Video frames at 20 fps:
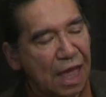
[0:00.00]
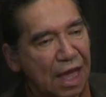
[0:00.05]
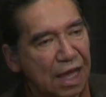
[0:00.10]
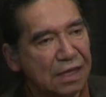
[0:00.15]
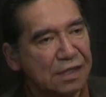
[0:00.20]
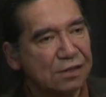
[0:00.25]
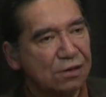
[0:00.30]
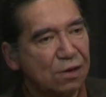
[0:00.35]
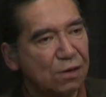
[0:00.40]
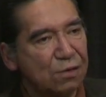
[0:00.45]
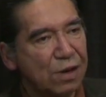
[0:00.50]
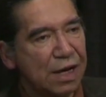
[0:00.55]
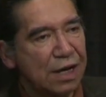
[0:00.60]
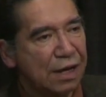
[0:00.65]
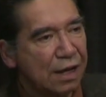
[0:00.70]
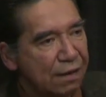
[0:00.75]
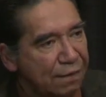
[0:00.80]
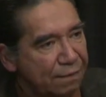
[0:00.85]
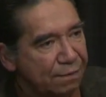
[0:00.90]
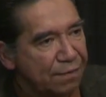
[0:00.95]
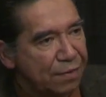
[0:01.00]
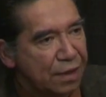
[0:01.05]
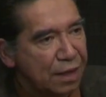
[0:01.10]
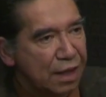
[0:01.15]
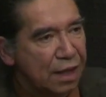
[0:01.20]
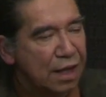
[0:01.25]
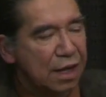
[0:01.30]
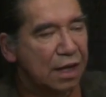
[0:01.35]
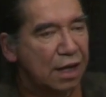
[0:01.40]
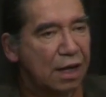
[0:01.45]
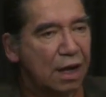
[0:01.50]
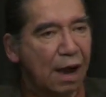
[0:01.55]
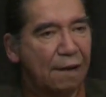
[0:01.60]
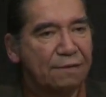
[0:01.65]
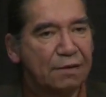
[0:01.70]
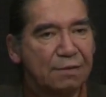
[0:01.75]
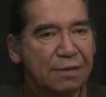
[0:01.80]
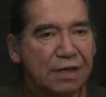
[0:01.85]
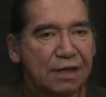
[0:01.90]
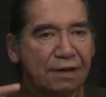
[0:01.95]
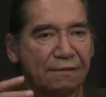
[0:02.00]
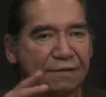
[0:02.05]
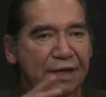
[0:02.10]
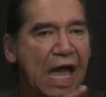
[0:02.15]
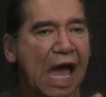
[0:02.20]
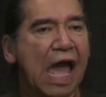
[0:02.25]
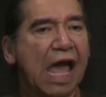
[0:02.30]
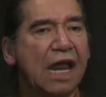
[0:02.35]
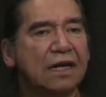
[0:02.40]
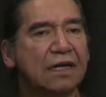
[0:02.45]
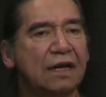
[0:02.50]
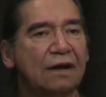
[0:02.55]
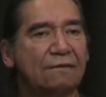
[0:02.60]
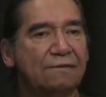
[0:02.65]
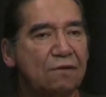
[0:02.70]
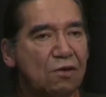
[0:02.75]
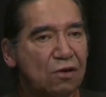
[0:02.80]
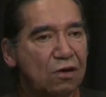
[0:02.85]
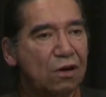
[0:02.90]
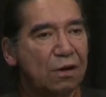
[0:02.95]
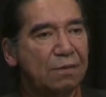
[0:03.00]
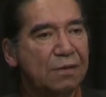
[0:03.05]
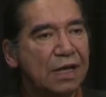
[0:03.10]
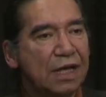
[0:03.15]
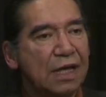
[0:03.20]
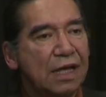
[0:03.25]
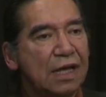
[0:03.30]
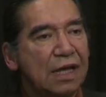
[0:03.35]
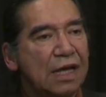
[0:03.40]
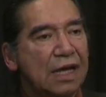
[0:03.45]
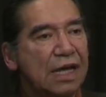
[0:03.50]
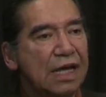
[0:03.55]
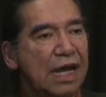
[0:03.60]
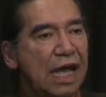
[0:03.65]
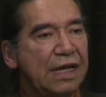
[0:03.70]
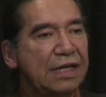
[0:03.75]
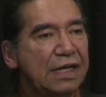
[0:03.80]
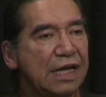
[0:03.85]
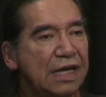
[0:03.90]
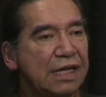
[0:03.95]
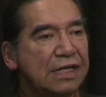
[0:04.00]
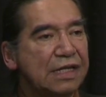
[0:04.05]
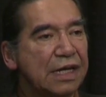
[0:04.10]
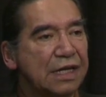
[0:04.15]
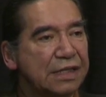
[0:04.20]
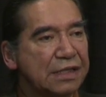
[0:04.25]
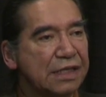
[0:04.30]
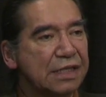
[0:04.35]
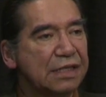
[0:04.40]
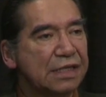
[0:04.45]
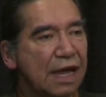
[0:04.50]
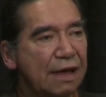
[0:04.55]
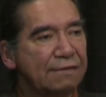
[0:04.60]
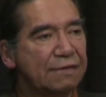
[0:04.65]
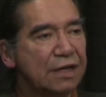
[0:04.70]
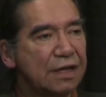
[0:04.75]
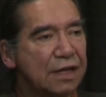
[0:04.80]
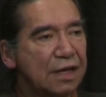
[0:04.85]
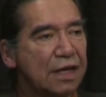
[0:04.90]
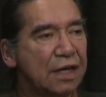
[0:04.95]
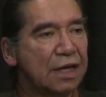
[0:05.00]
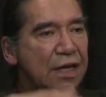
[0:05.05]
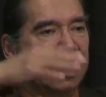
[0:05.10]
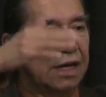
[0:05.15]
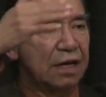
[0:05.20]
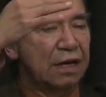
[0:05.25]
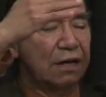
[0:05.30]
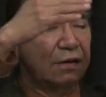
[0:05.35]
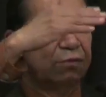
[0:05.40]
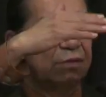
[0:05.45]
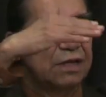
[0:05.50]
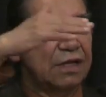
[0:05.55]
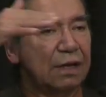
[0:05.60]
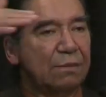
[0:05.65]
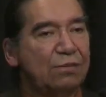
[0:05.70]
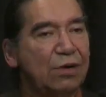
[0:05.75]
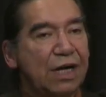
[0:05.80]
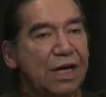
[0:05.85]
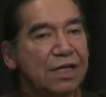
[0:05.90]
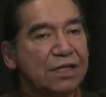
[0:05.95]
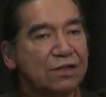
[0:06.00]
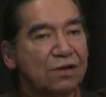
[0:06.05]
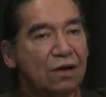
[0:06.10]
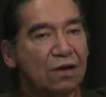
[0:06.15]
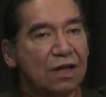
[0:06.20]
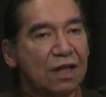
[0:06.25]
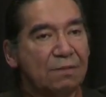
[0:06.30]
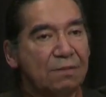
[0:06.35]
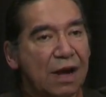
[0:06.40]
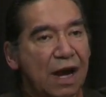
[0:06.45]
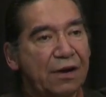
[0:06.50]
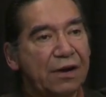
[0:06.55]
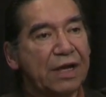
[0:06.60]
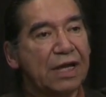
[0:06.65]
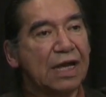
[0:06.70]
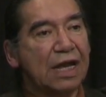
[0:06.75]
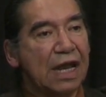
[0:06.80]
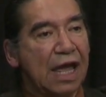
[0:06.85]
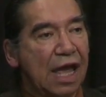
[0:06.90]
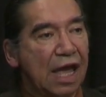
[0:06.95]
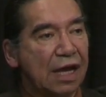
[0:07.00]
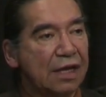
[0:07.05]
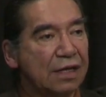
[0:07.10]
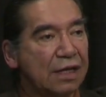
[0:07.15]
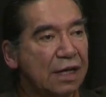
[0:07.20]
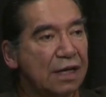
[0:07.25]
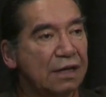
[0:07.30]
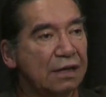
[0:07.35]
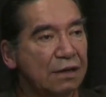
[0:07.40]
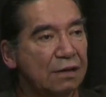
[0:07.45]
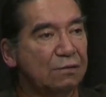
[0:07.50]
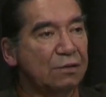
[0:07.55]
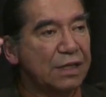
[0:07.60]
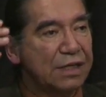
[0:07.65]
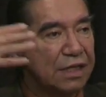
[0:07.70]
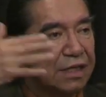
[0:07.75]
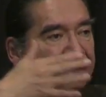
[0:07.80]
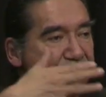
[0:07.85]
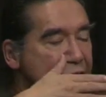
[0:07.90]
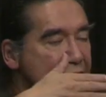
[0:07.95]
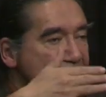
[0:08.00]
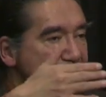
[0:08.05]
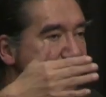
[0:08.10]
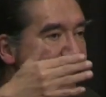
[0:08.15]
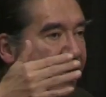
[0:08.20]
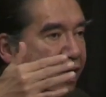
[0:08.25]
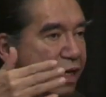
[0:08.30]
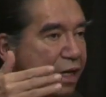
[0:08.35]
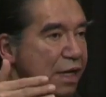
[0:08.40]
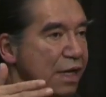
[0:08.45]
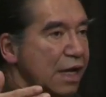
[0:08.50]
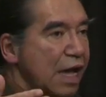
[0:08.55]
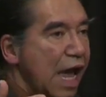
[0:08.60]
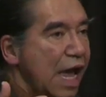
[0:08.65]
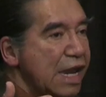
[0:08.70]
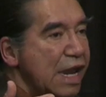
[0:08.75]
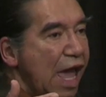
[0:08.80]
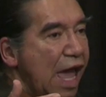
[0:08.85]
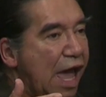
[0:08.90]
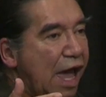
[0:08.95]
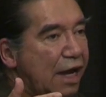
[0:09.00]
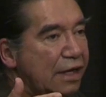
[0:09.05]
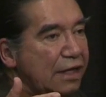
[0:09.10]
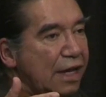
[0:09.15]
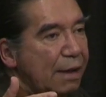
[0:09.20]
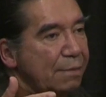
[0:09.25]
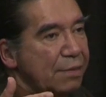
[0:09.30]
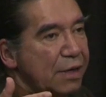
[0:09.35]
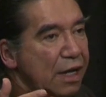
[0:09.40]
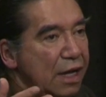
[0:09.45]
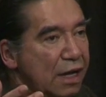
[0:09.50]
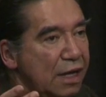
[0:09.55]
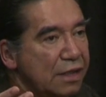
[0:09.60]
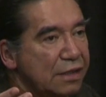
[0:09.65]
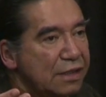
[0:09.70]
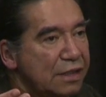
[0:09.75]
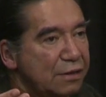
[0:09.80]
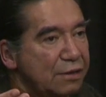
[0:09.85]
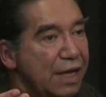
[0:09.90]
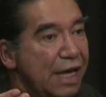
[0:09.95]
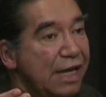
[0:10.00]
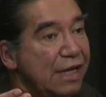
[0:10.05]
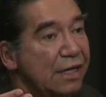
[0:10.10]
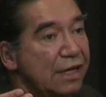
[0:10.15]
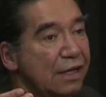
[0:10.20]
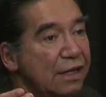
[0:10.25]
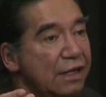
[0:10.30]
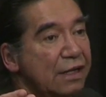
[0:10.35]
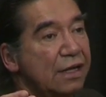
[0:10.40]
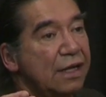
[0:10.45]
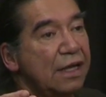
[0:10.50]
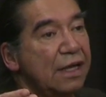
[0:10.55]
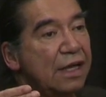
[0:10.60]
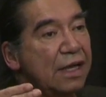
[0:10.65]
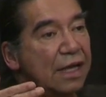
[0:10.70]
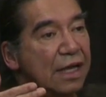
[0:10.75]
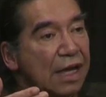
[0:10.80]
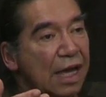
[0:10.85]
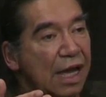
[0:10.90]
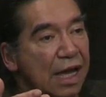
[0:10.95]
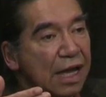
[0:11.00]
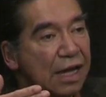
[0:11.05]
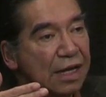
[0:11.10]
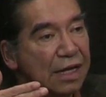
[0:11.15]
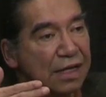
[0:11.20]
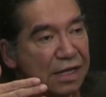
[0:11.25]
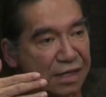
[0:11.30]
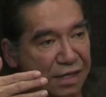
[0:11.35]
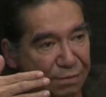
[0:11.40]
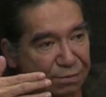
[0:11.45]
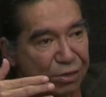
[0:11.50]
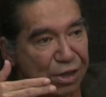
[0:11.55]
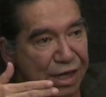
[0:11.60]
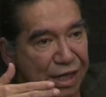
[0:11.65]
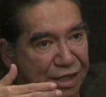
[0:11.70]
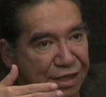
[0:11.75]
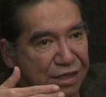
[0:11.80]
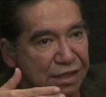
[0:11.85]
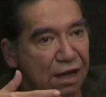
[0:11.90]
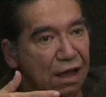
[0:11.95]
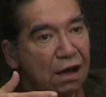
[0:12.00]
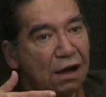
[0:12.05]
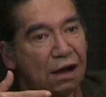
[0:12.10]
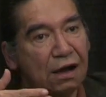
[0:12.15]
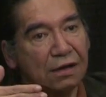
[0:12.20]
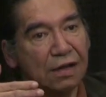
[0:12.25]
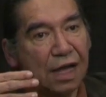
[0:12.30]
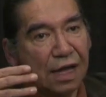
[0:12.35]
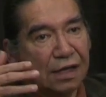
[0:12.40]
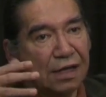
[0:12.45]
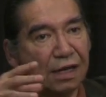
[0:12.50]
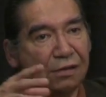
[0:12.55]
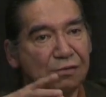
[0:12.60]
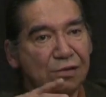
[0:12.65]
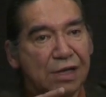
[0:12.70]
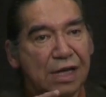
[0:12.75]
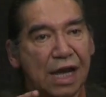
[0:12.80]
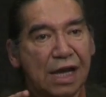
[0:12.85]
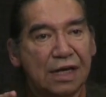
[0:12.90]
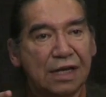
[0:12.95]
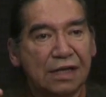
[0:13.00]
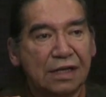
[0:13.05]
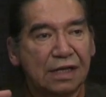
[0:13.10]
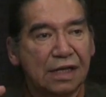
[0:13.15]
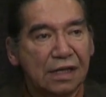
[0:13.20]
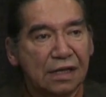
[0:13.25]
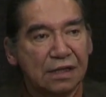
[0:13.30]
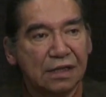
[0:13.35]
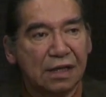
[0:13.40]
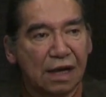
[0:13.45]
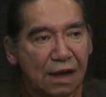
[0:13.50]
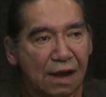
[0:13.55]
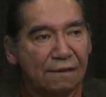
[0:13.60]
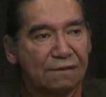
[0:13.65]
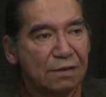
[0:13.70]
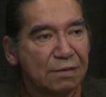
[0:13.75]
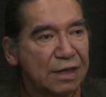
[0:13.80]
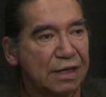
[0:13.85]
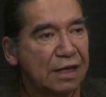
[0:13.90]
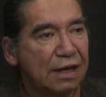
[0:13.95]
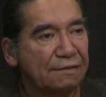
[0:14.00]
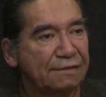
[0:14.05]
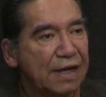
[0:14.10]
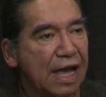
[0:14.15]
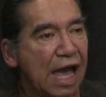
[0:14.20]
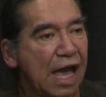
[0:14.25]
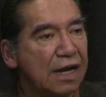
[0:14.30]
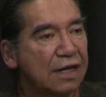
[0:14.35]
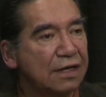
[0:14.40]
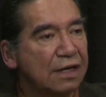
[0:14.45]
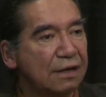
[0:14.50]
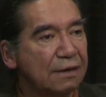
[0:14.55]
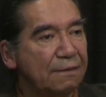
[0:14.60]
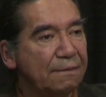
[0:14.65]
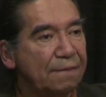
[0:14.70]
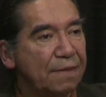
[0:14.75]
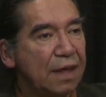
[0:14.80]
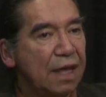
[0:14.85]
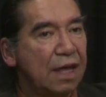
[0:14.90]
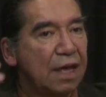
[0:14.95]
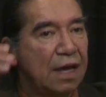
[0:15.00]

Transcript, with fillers: And so when the government of Canada formed in 1867 with the British North American Act, which is really an act that belongs to England, and it is a British law that created the government of Canada.